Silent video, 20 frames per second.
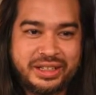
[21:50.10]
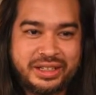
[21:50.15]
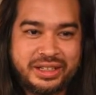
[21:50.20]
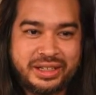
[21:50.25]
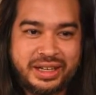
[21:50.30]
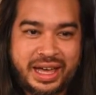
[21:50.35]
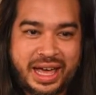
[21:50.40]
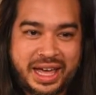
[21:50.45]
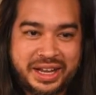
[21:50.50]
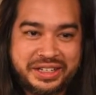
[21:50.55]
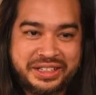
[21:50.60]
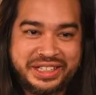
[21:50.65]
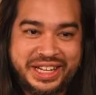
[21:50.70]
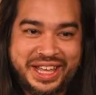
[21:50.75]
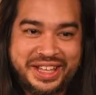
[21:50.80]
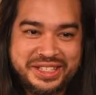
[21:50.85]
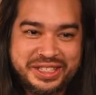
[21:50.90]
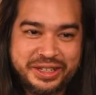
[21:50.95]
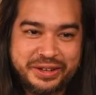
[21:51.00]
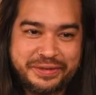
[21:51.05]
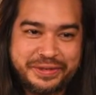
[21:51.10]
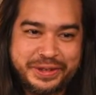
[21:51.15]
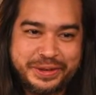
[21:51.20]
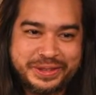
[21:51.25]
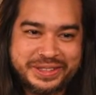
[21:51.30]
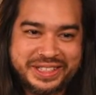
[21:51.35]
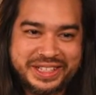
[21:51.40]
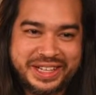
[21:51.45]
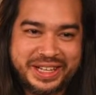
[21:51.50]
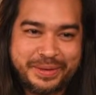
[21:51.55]
Had an interview
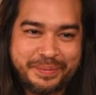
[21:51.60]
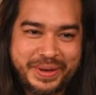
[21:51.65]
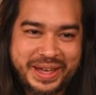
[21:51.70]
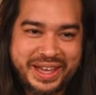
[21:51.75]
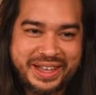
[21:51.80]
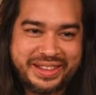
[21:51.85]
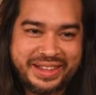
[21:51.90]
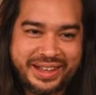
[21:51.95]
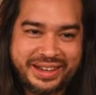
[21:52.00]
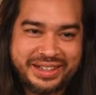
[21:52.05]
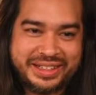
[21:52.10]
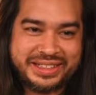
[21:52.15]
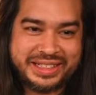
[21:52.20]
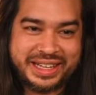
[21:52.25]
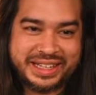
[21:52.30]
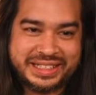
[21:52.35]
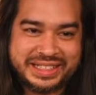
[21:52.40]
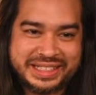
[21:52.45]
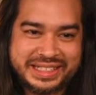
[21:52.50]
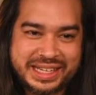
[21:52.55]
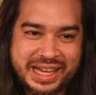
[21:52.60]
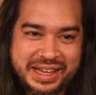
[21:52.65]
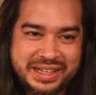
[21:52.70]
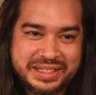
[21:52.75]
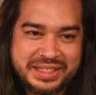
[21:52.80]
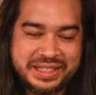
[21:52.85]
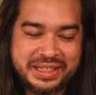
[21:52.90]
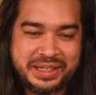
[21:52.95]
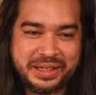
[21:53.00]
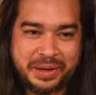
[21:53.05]
today, man. That is
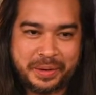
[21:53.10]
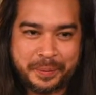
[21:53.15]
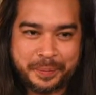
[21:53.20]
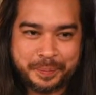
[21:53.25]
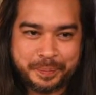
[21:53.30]
exciting.